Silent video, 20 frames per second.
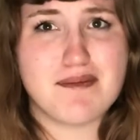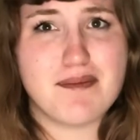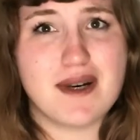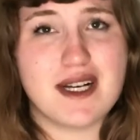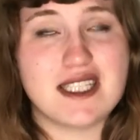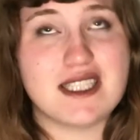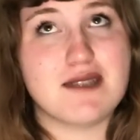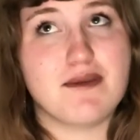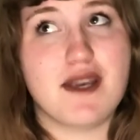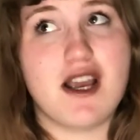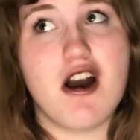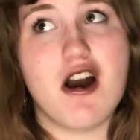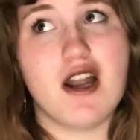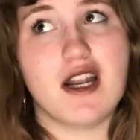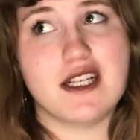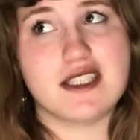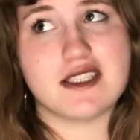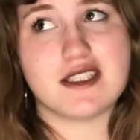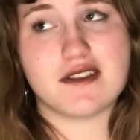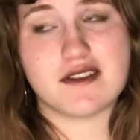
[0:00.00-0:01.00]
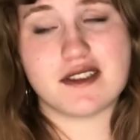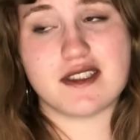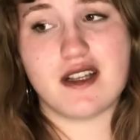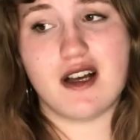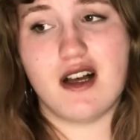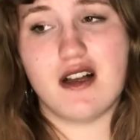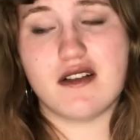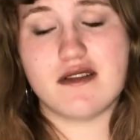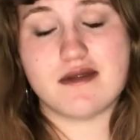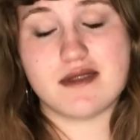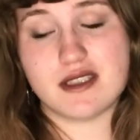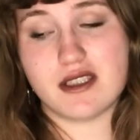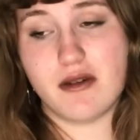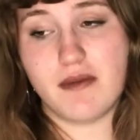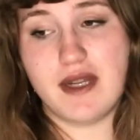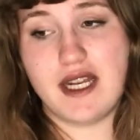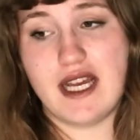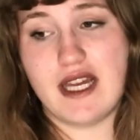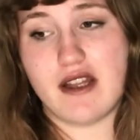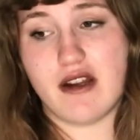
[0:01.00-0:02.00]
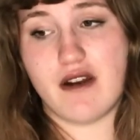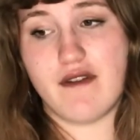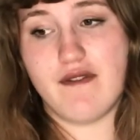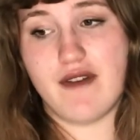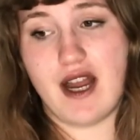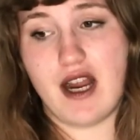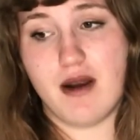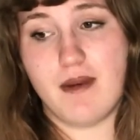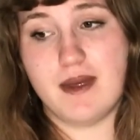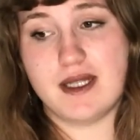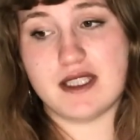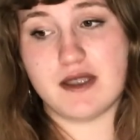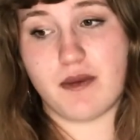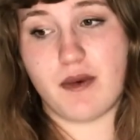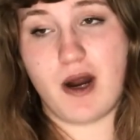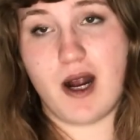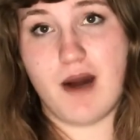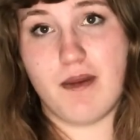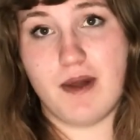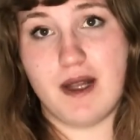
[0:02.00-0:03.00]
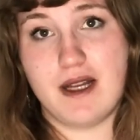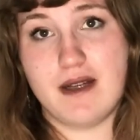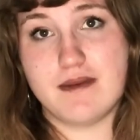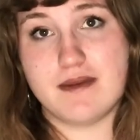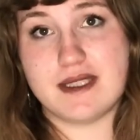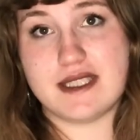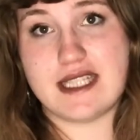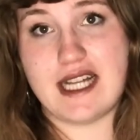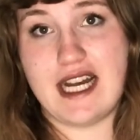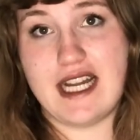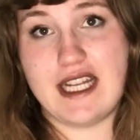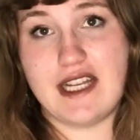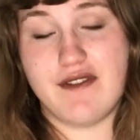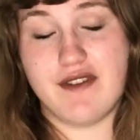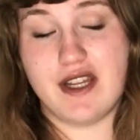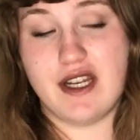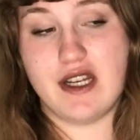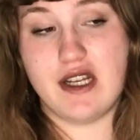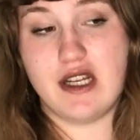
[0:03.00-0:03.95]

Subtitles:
but to be honest, there's so many other environmental problems that even